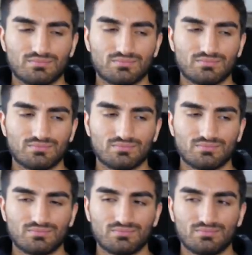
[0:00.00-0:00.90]

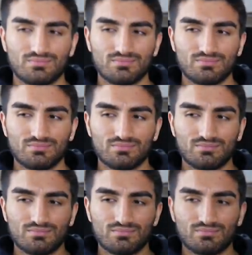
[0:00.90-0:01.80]

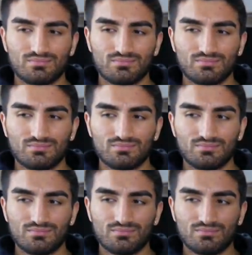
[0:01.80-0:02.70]

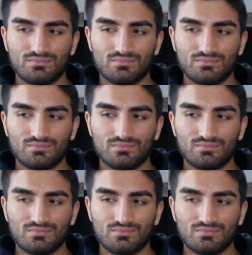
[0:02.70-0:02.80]
(not speaking)